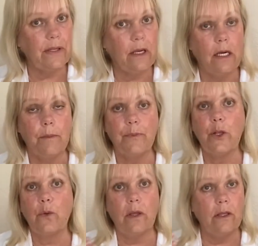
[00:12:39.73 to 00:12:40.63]

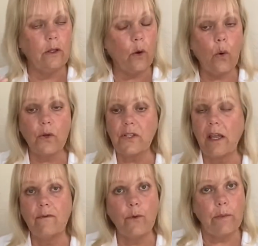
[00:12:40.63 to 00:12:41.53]
In the course I
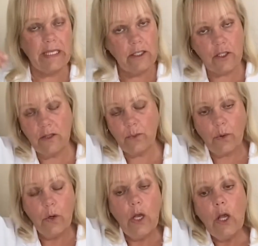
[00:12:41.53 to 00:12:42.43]
have formulations where,